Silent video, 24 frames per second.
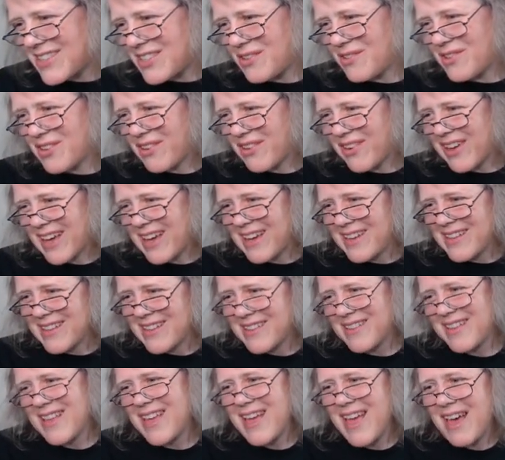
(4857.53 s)
too, Luca.
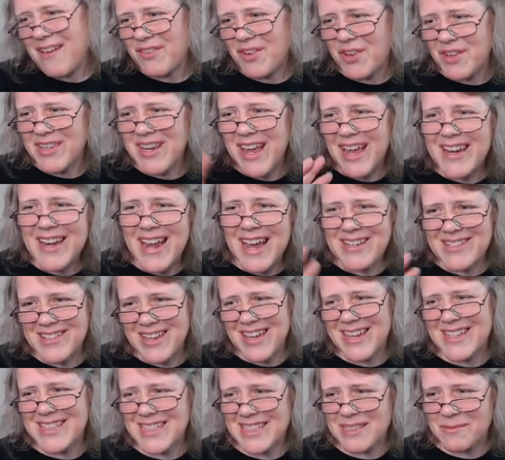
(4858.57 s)
Have a good night.
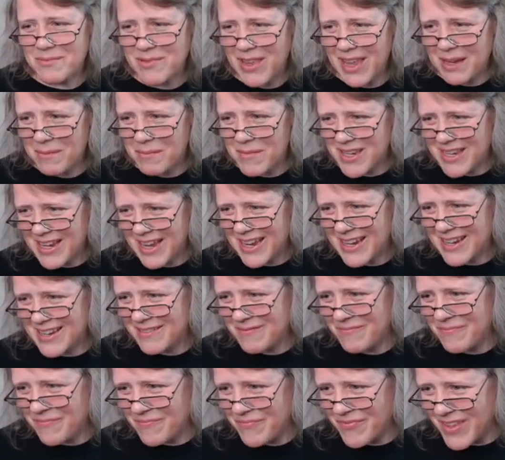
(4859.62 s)
Actually, I guess it's like midnight.
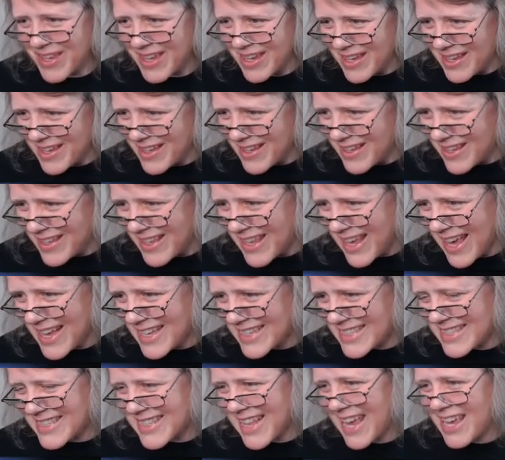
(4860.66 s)

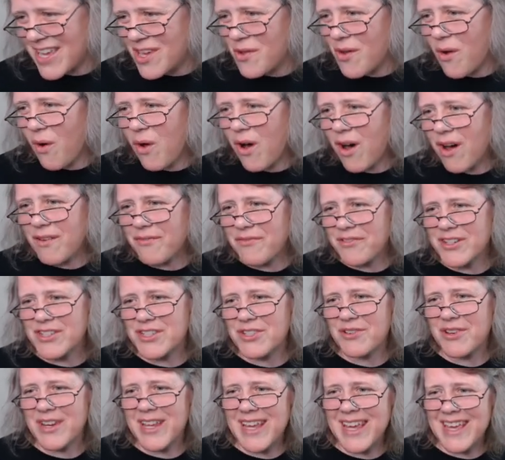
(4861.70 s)
Yes, thank you all for
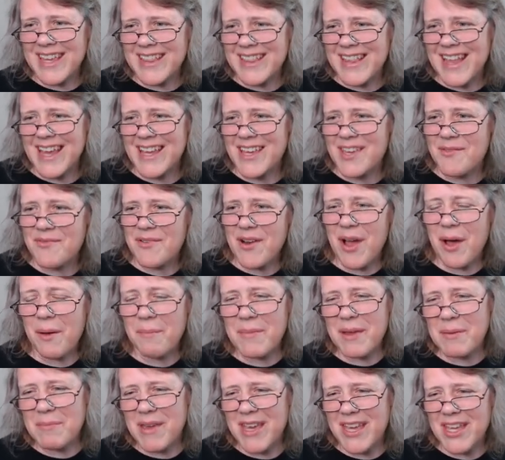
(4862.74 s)
tuning in. Thank you for
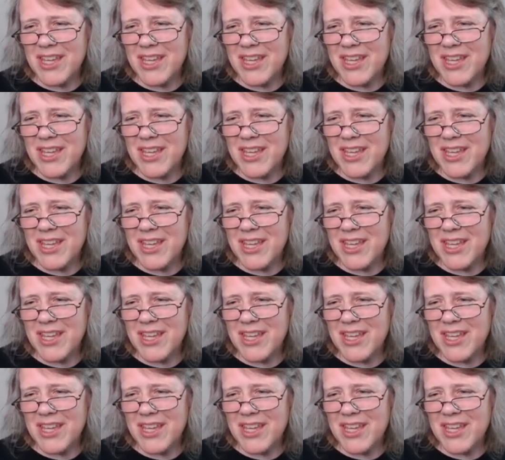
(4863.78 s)
helping me